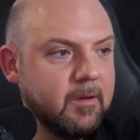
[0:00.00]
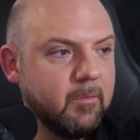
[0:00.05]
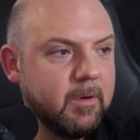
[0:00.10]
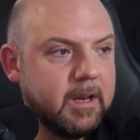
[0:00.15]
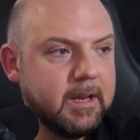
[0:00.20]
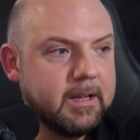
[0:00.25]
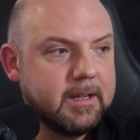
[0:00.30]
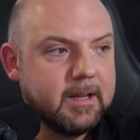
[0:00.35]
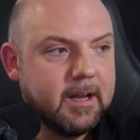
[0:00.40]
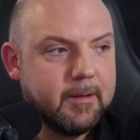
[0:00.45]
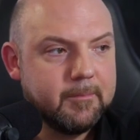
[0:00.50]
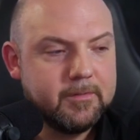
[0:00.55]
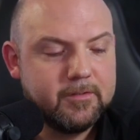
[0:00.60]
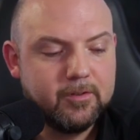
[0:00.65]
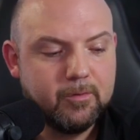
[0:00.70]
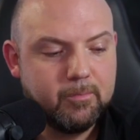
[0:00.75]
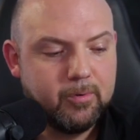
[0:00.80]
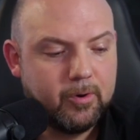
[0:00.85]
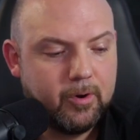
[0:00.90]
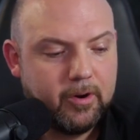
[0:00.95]
when it comes
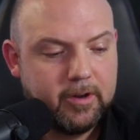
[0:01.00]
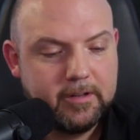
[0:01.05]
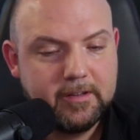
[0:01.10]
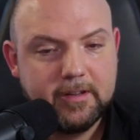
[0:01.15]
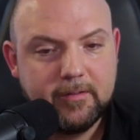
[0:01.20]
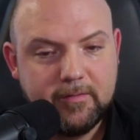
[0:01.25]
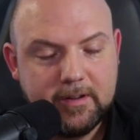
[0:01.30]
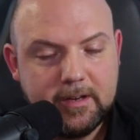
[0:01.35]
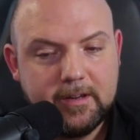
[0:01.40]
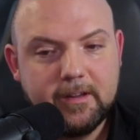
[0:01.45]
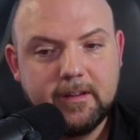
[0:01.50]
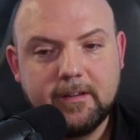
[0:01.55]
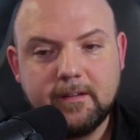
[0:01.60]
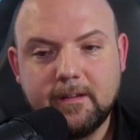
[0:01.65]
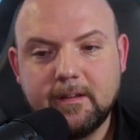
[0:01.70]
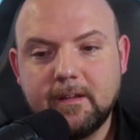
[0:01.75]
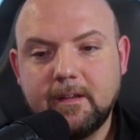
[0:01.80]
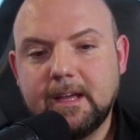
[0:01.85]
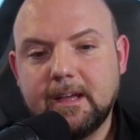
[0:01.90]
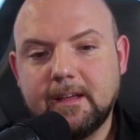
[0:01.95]
to productivity
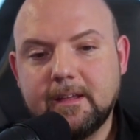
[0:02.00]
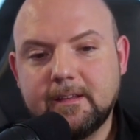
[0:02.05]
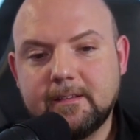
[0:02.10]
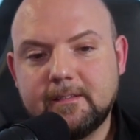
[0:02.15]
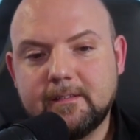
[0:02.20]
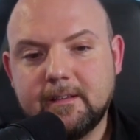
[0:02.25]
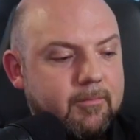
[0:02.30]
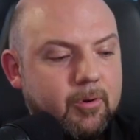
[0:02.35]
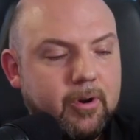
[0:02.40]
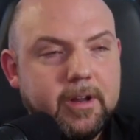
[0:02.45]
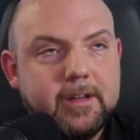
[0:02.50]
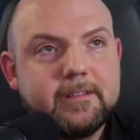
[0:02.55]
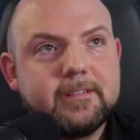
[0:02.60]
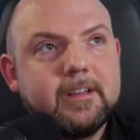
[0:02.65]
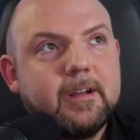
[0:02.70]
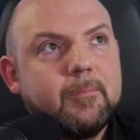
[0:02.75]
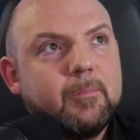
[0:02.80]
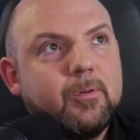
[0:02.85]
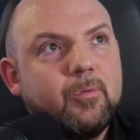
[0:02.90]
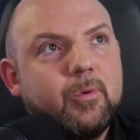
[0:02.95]
as one
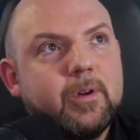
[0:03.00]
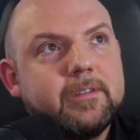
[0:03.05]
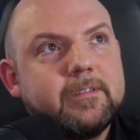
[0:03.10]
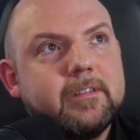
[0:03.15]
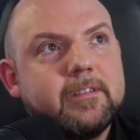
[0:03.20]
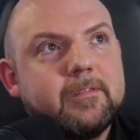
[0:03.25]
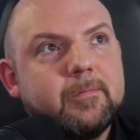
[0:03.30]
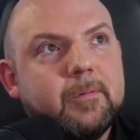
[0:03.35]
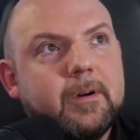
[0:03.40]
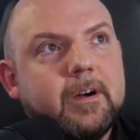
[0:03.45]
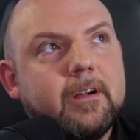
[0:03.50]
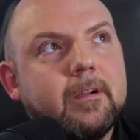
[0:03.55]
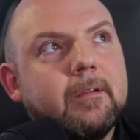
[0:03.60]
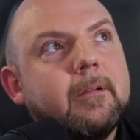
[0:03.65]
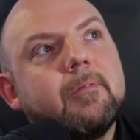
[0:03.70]
example was as well,